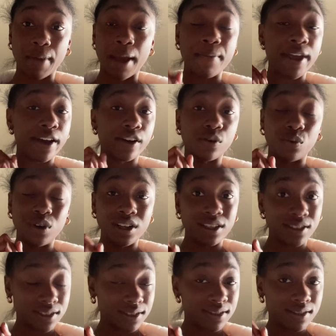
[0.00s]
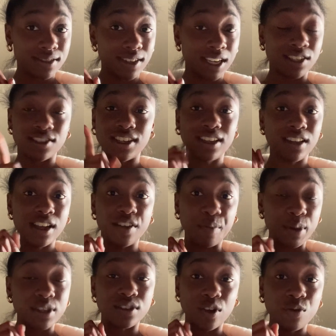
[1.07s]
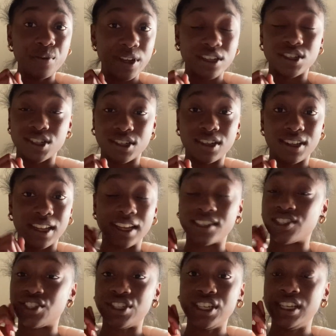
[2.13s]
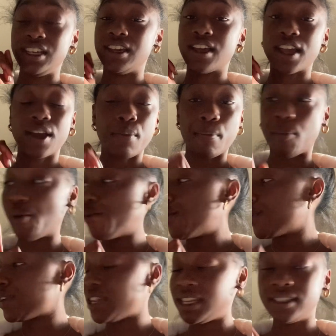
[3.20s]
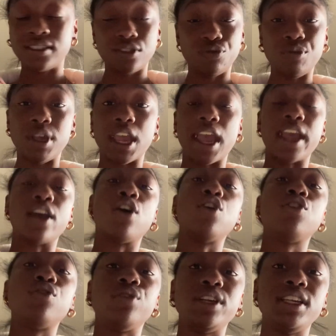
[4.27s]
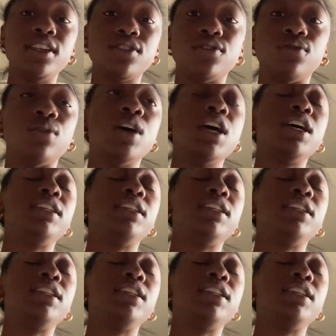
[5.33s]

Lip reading: I met her once, and she loved me so much that she poured into me a whole easel,